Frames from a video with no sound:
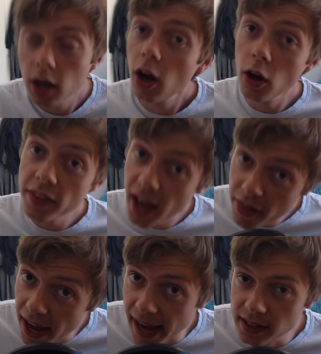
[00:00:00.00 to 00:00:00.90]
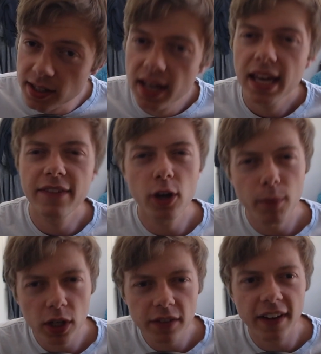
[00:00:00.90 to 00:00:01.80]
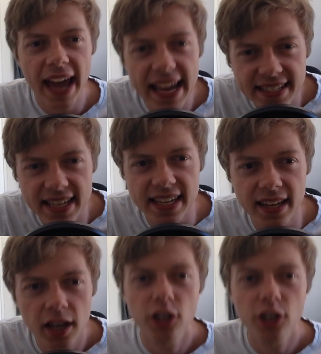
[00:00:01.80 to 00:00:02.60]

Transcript: On the other hand, if you're modding for S E,